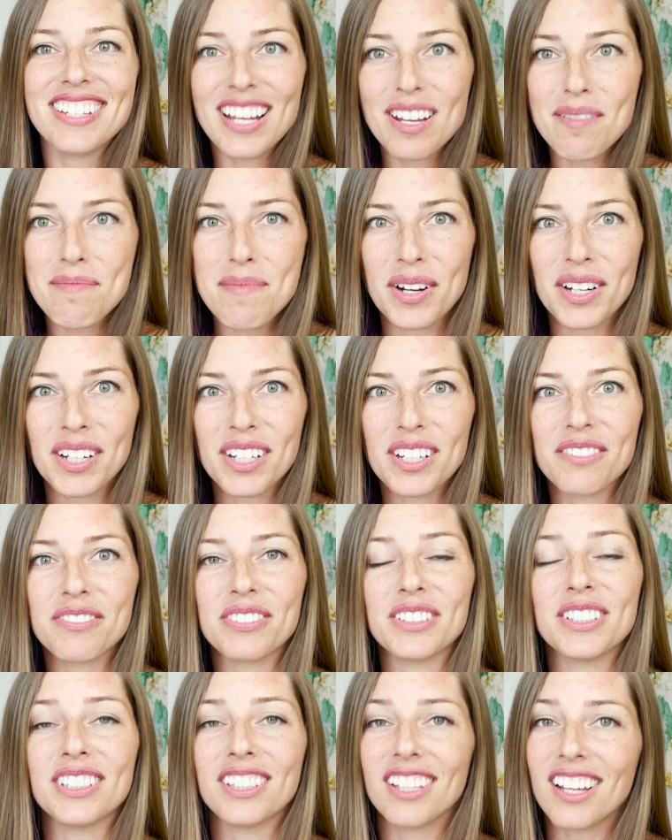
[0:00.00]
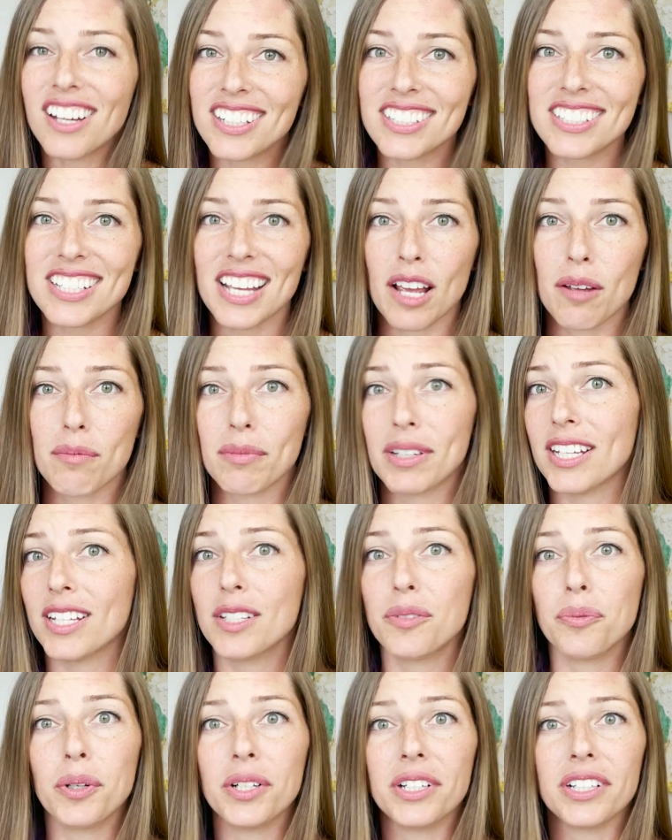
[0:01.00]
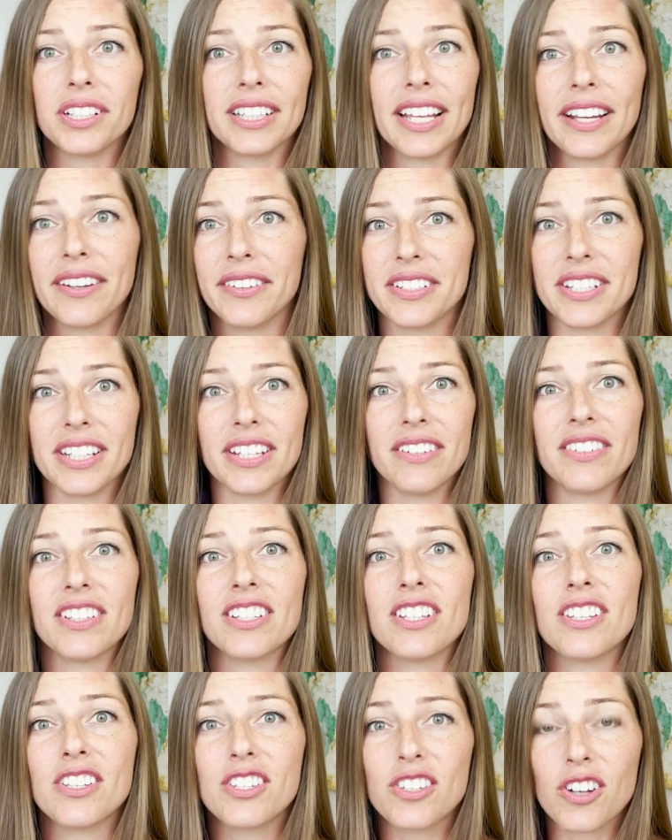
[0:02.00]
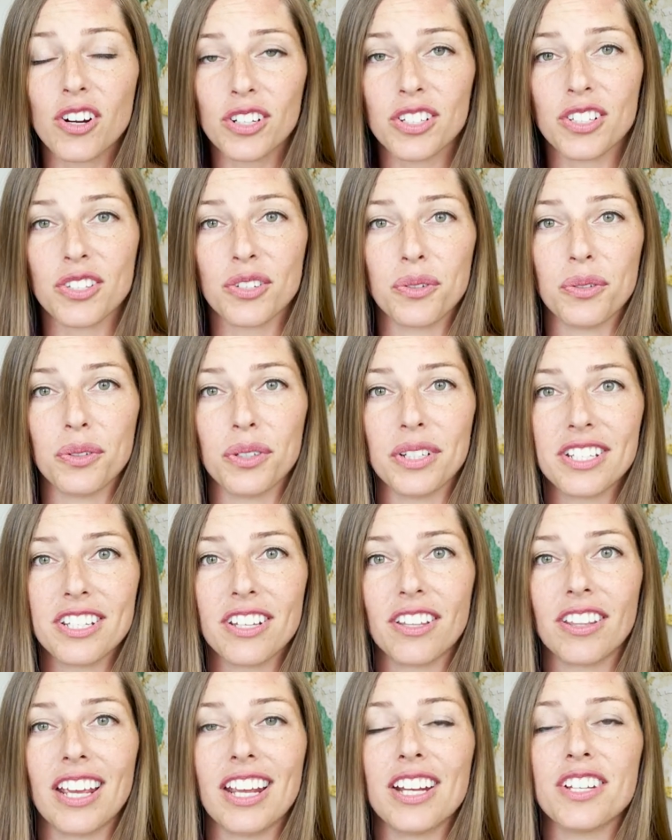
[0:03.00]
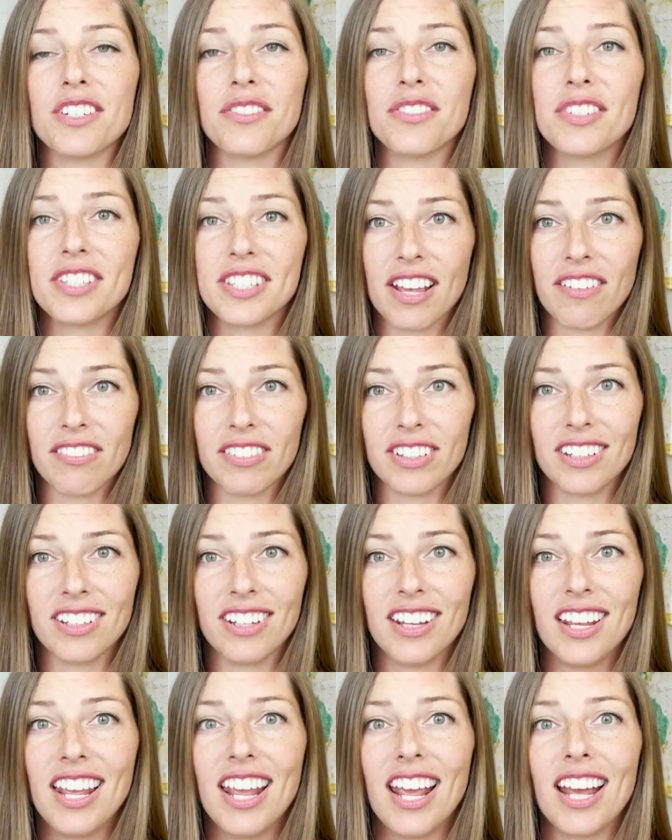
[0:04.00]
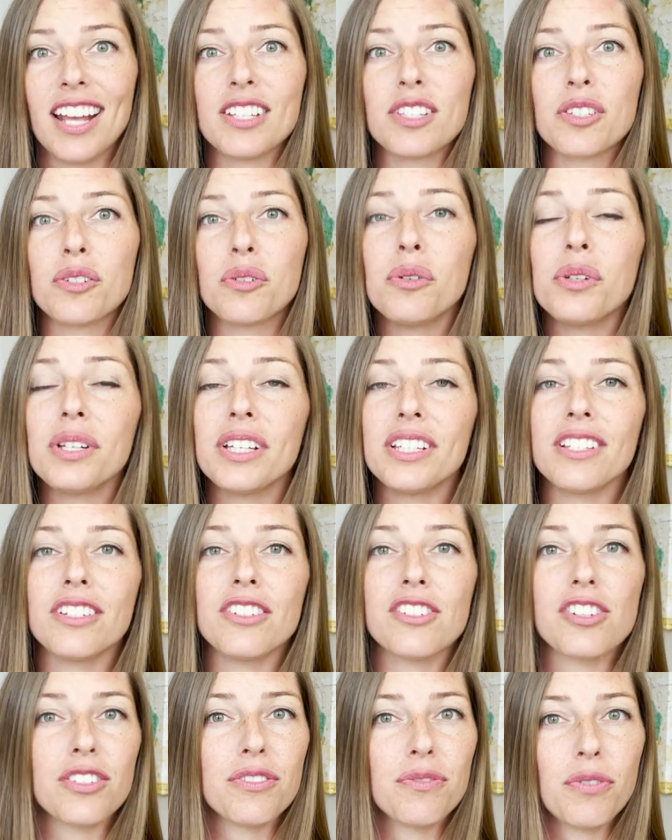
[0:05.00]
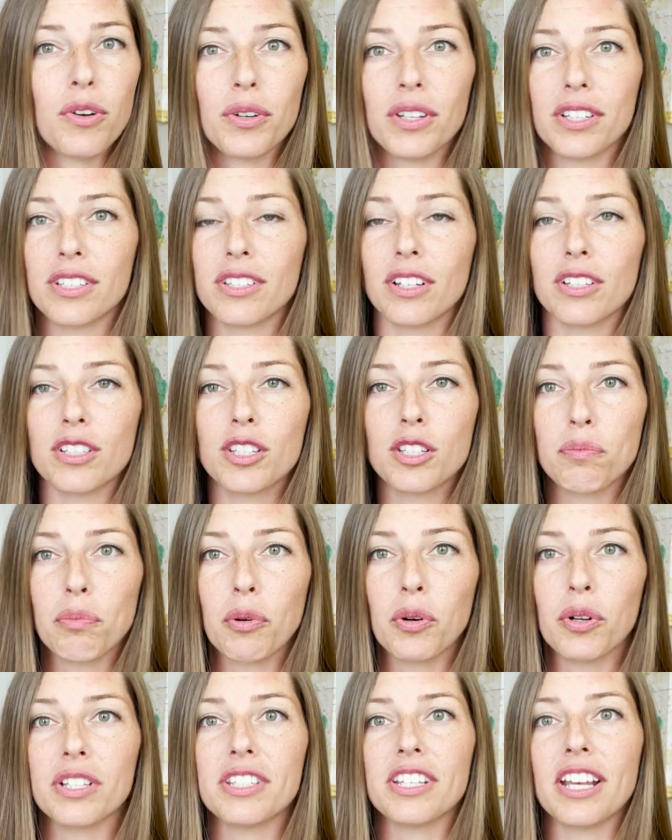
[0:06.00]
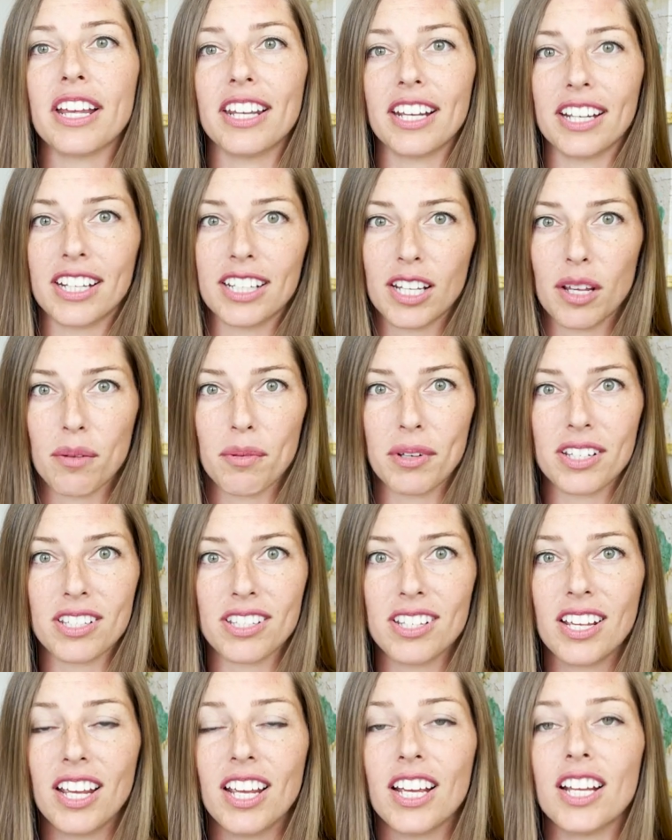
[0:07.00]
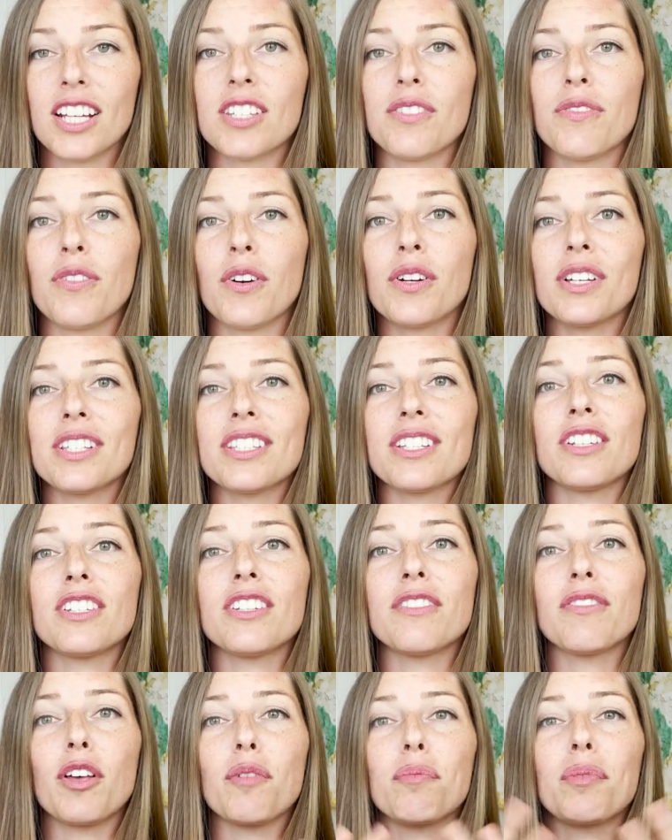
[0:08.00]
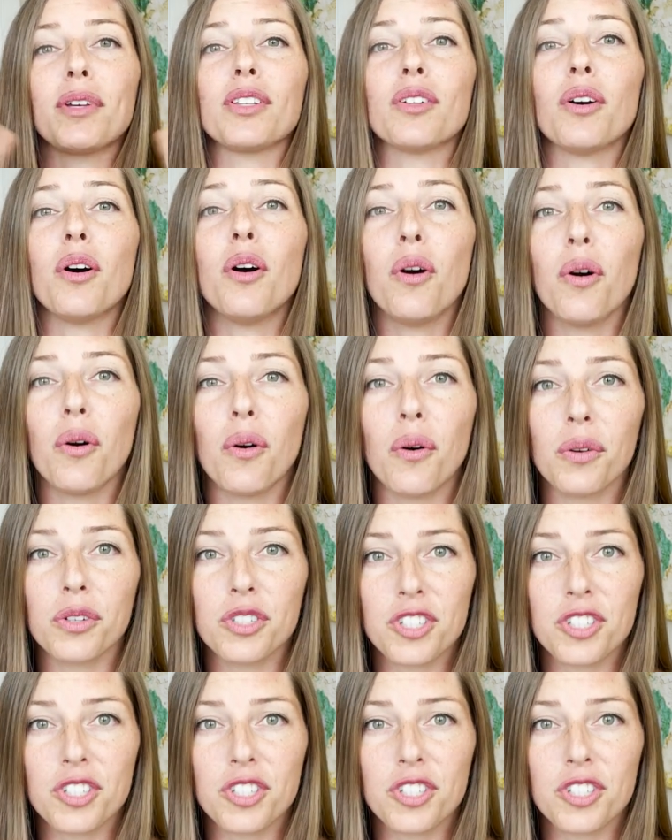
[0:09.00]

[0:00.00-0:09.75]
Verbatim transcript: Denmark, for a long time, kids weren't allowed to even start school until the age of seven. And school isn't just focused on sports and academics. It's focused on developing the whole